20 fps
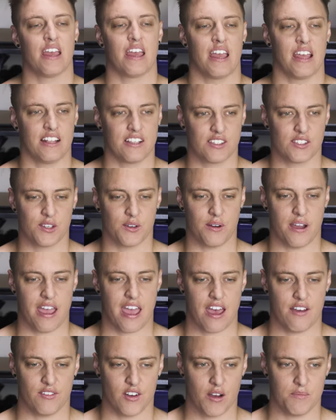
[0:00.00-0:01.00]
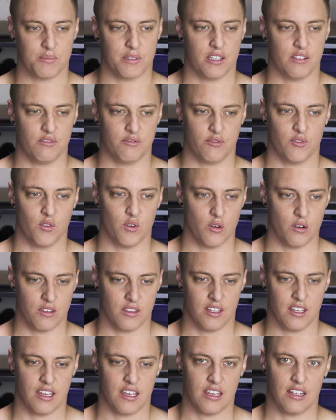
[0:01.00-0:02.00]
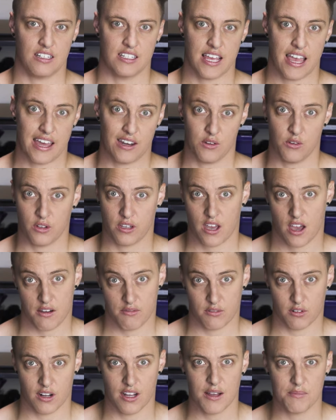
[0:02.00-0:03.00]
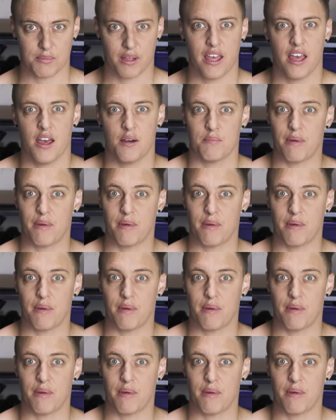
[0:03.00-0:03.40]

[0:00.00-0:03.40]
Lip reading: and so I have opted for the tattoo cover-up.